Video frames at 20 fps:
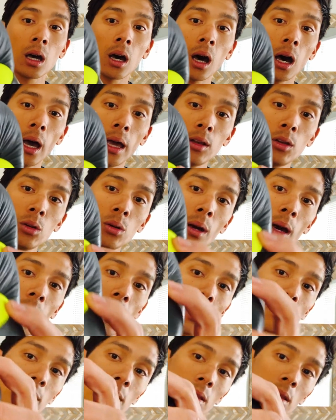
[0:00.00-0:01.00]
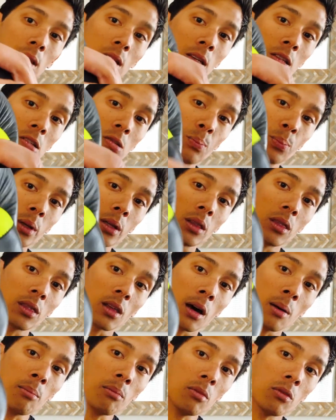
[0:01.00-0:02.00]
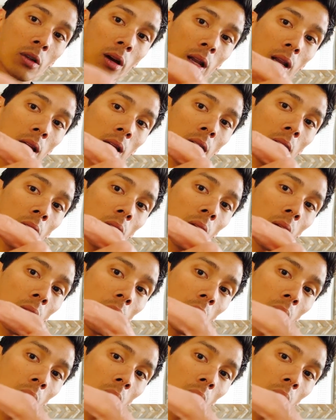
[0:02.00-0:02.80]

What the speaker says: I do have the split thumb right here